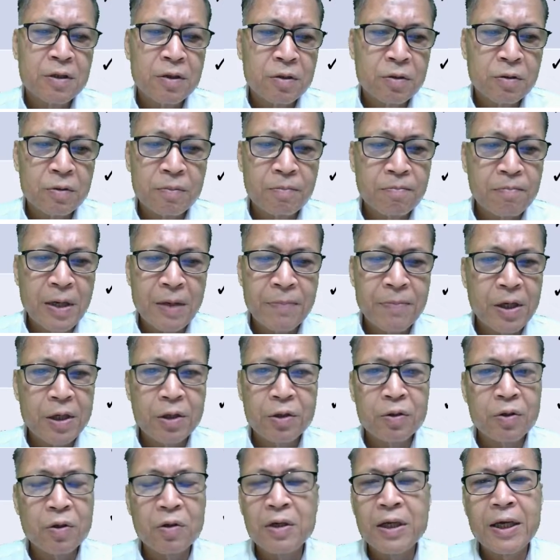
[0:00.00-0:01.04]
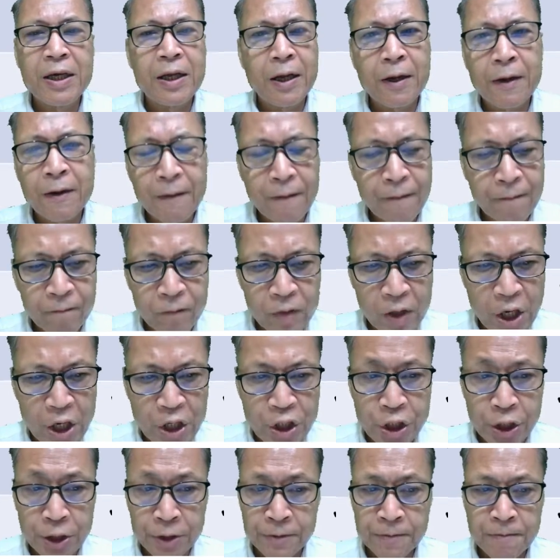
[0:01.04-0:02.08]
Maybe you don't need a
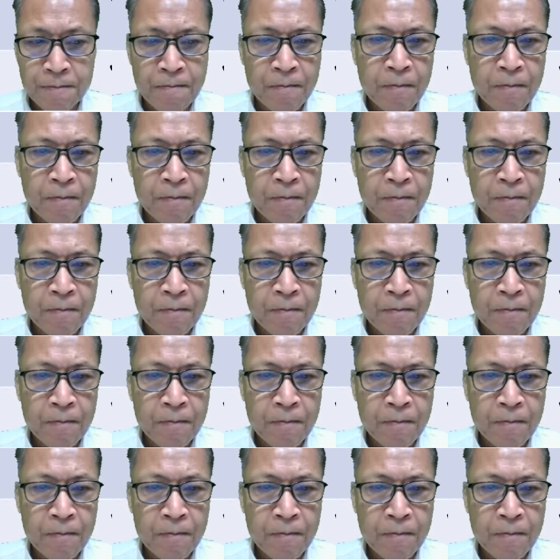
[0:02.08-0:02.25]
kitchen,